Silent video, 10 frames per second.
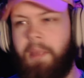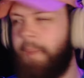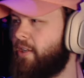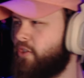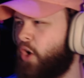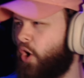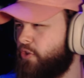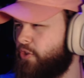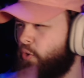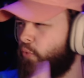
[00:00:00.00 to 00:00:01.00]
Maybe it just
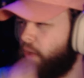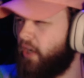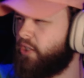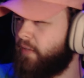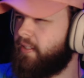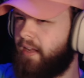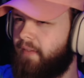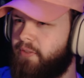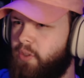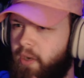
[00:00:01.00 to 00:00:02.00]
causes a rush of
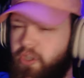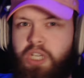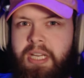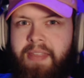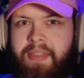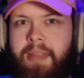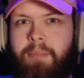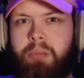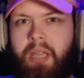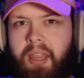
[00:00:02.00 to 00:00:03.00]
stuff to where she can
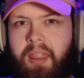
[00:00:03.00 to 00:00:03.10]
then...